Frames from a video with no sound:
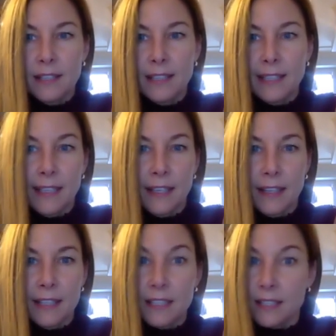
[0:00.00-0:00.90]
yeah,
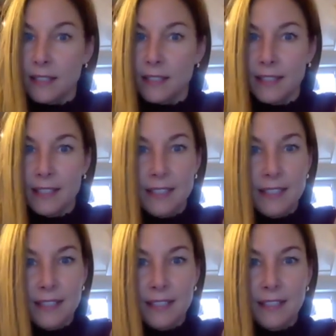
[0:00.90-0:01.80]
that's
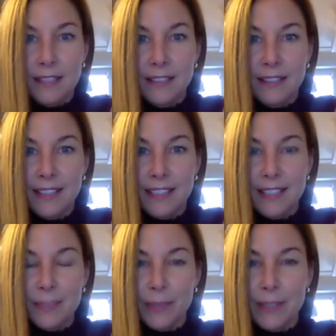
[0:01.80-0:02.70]
it's
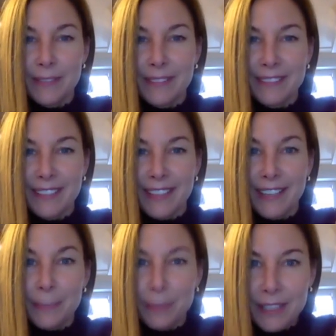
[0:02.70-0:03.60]
that's what
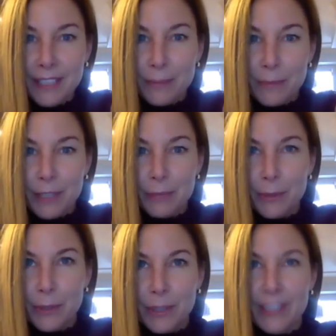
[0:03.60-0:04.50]
I believe A
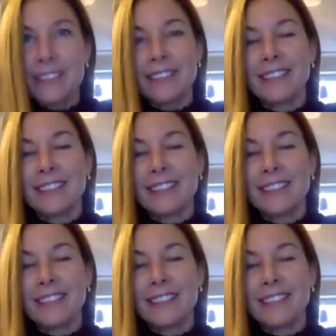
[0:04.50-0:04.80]
entrepreneur is.